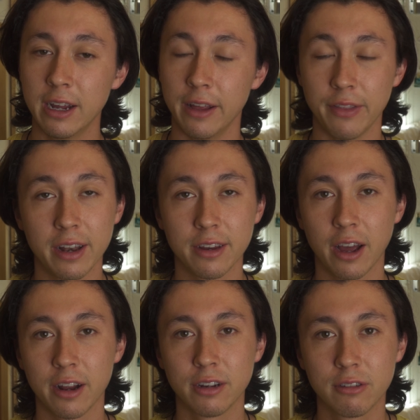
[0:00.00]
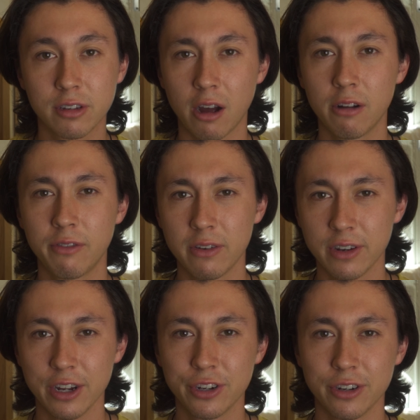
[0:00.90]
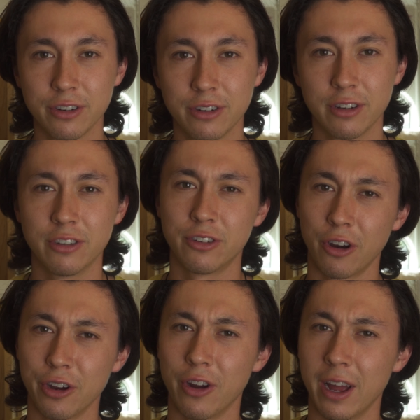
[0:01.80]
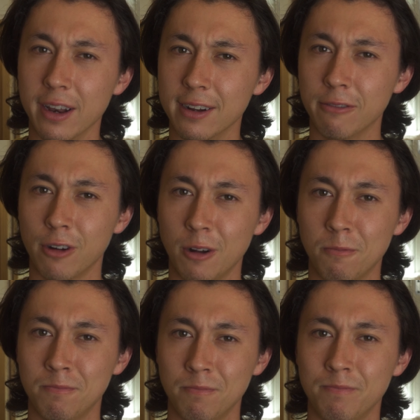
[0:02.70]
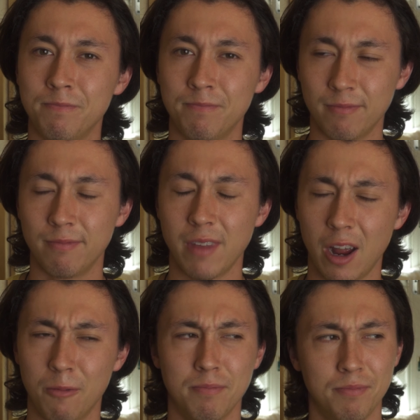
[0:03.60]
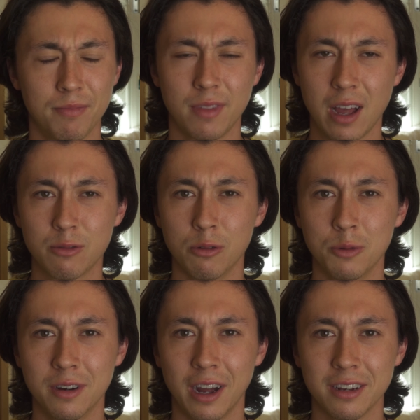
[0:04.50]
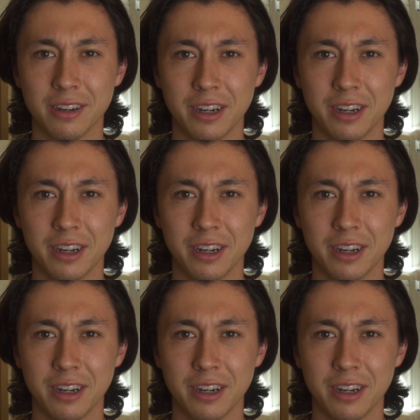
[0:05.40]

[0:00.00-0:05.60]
And then you got a good solid foundation to start your editing from. Now, that's what we like to